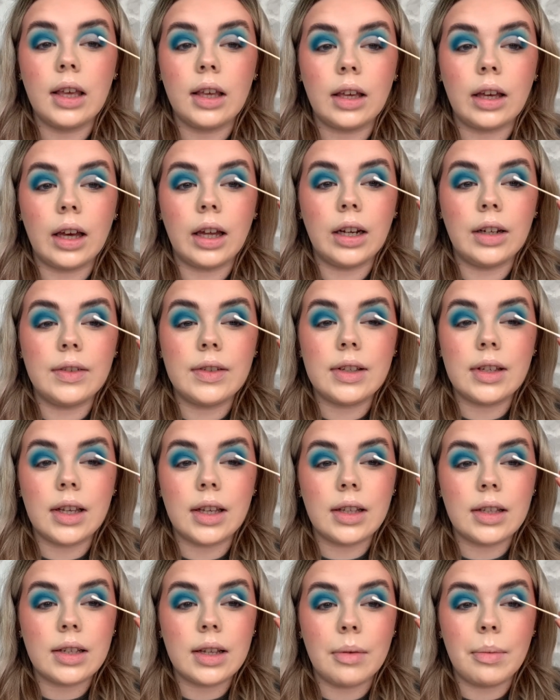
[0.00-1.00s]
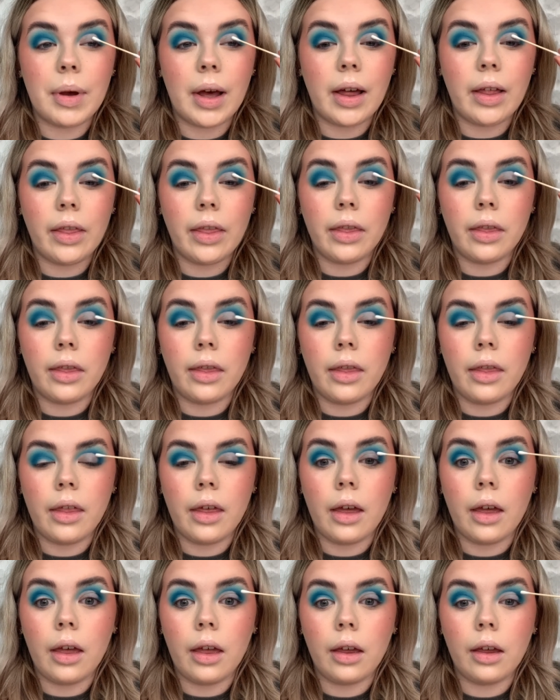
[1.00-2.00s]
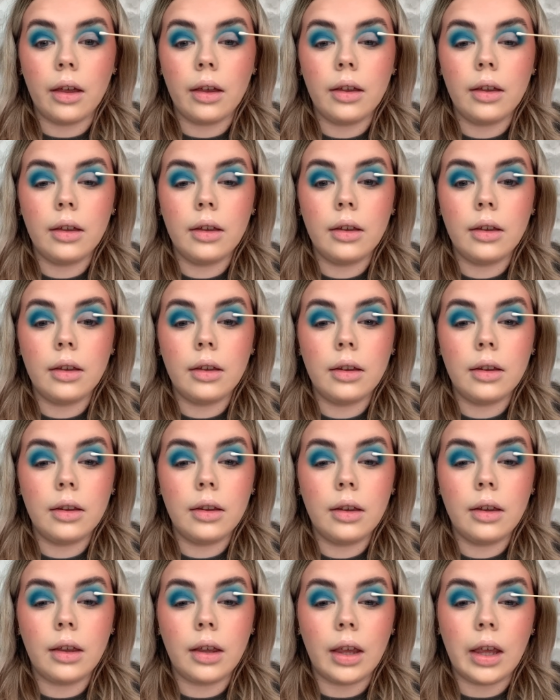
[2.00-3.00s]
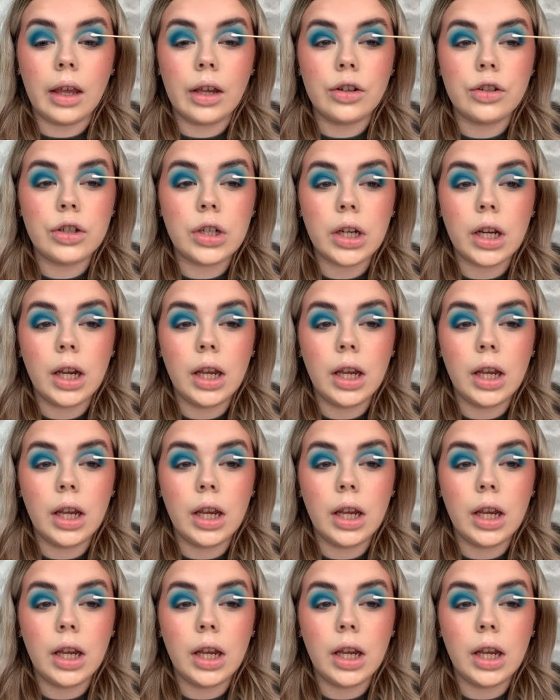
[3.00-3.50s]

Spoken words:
kind of sits about there-ish.